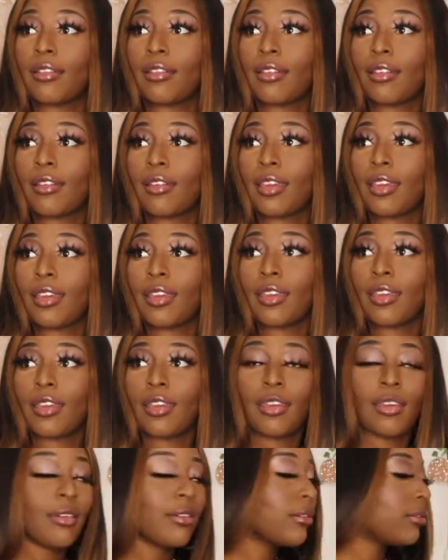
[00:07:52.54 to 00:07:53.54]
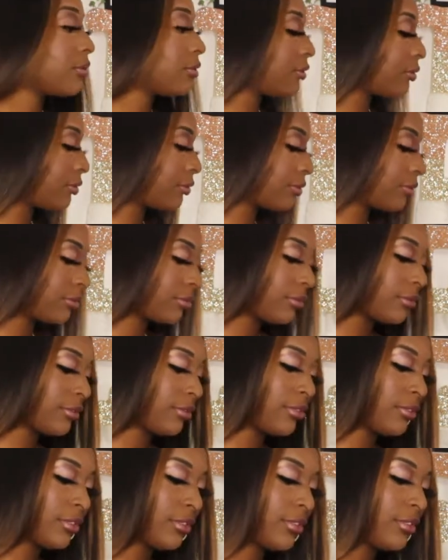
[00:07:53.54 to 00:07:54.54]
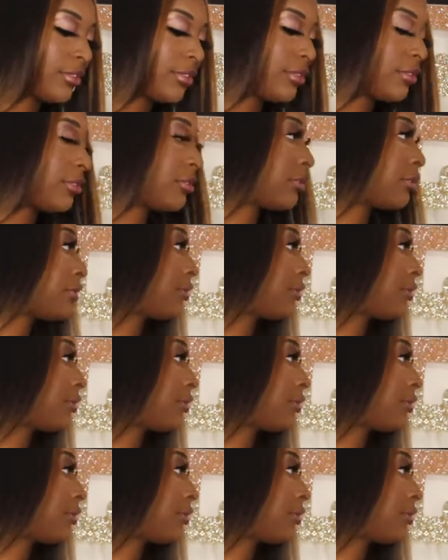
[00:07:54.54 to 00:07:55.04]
(no one is talking)